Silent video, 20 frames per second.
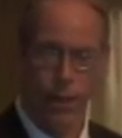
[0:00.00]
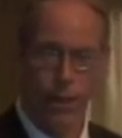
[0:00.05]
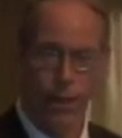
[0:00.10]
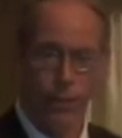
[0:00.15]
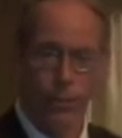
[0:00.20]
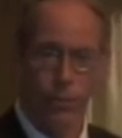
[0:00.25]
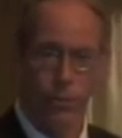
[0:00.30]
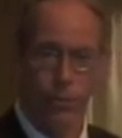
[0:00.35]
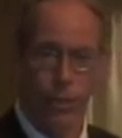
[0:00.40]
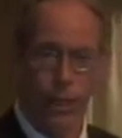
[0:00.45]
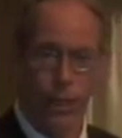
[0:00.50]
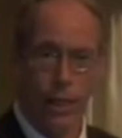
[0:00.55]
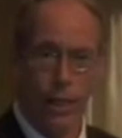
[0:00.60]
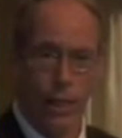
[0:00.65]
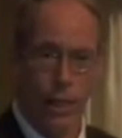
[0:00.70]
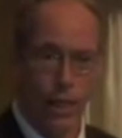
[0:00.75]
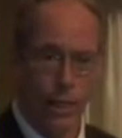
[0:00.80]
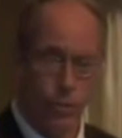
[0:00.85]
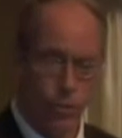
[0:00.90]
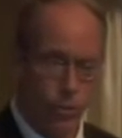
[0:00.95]
using
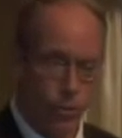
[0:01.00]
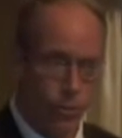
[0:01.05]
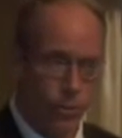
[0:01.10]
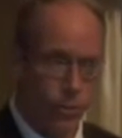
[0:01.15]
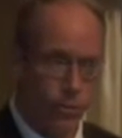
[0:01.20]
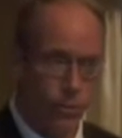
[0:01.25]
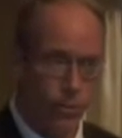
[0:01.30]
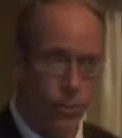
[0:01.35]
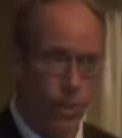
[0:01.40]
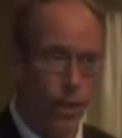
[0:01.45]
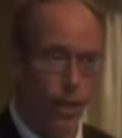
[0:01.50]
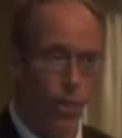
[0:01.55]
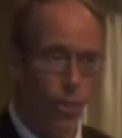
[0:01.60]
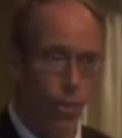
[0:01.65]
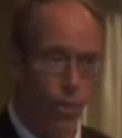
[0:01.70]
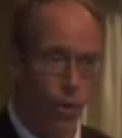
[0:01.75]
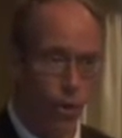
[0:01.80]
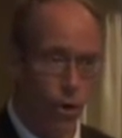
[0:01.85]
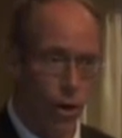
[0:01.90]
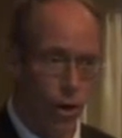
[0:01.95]
consciousness and
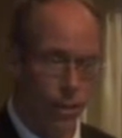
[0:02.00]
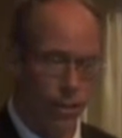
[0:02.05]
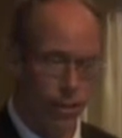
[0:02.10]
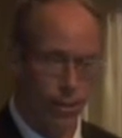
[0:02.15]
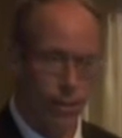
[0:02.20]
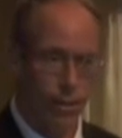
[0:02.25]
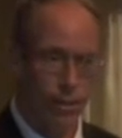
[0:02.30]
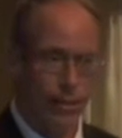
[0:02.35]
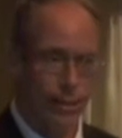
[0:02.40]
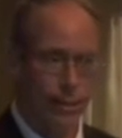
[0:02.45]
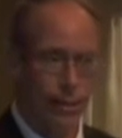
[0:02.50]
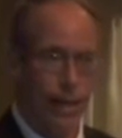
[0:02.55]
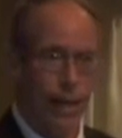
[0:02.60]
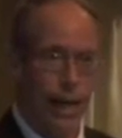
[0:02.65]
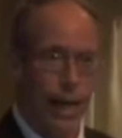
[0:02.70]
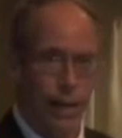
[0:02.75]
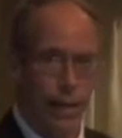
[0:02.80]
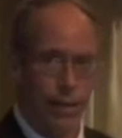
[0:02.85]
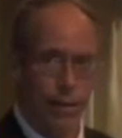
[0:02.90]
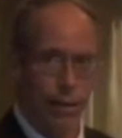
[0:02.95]
thought
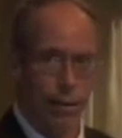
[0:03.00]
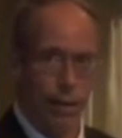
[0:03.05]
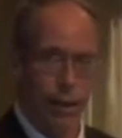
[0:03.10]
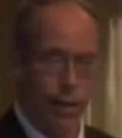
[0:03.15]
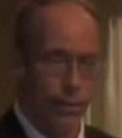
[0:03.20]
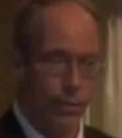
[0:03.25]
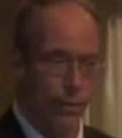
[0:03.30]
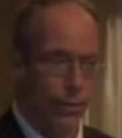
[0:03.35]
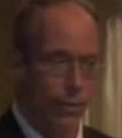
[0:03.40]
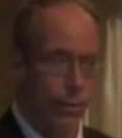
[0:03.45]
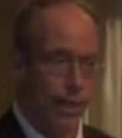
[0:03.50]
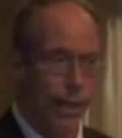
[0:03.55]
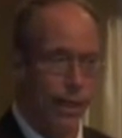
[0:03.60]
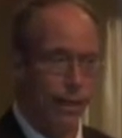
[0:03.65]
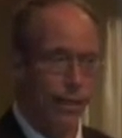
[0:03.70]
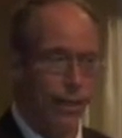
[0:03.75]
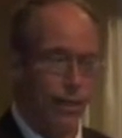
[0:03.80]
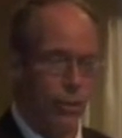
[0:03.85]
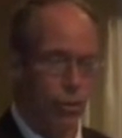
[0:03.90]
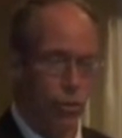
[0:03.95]
and lights and
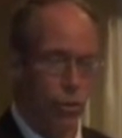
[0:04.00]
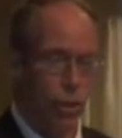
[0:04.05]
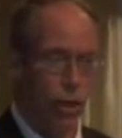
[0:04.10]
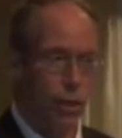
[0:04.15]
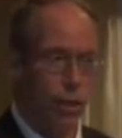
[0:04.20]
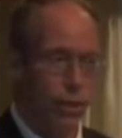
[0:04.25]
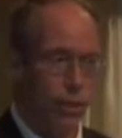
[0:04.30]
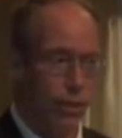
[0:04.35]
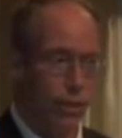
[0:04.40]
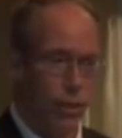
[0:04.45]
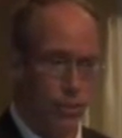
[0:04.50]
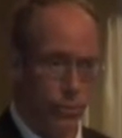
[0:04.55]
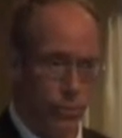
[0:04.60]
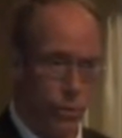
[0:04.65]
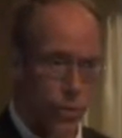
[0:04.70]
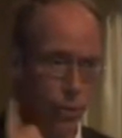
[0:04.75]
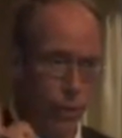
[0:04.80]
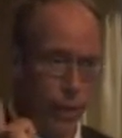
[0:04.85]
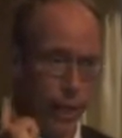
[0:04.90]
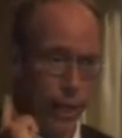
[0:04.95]
electronic tones
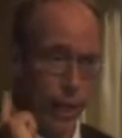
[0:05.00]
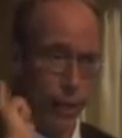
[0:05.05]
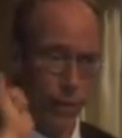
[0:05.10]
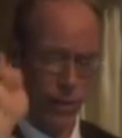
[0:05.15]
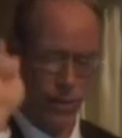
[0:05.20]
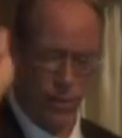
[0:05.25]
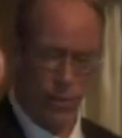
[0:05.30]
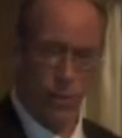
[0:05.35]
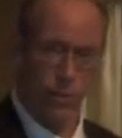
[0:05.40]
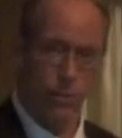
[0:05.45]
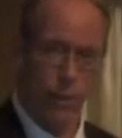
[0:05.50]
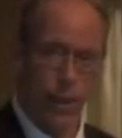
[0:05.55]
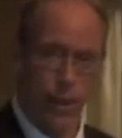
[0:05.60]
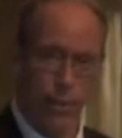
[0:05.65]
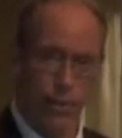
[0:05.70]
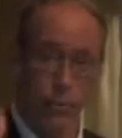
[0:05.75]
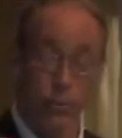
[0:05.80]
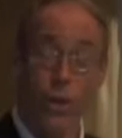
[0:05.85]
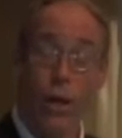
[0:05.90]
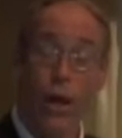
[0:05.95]
going out into
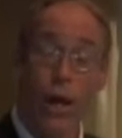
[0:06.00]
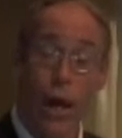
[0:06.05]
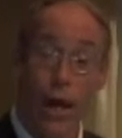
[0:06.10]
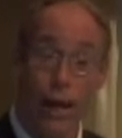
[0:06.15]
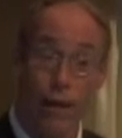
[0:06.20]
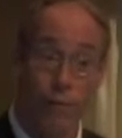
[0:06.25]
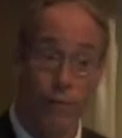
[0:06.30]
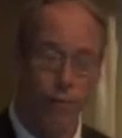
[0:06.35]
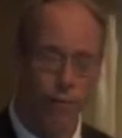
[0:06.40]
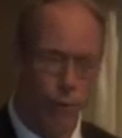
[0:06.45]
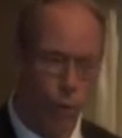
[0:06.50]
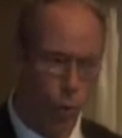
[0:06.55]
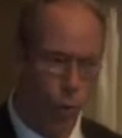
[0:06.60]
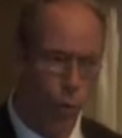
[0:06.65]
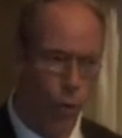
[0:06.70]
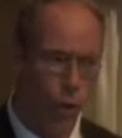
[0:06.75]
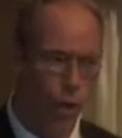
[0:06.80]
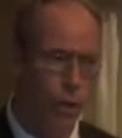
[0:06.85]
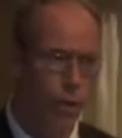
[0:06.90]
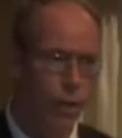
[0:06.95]
space, and
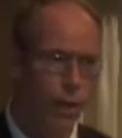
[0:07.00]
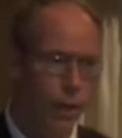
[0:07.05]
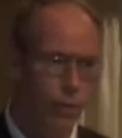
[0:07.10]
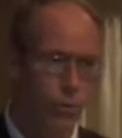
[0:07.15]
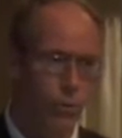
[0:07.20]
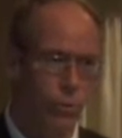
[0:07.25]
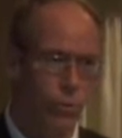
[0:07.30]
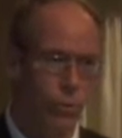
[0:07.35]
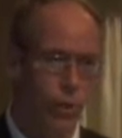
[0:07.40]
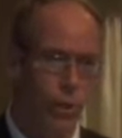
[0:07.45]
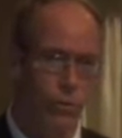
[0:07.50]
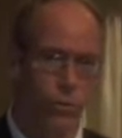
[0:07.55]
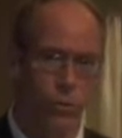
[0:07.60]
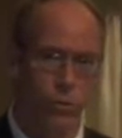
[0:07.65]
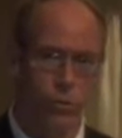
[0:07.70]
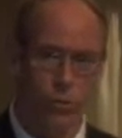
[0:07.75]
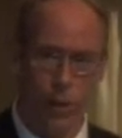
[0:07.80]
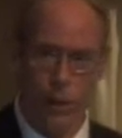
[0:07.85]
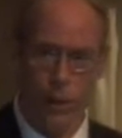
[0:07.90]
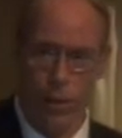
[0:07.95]
4 extraterrestrial
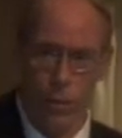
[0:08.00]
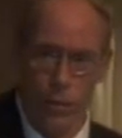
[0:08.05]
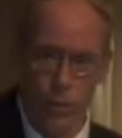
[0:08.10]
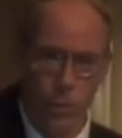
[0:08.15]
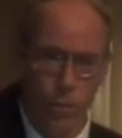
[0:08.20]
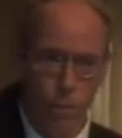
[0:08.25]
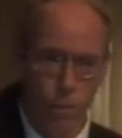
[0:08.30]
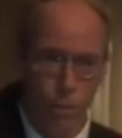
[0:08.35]
vehicles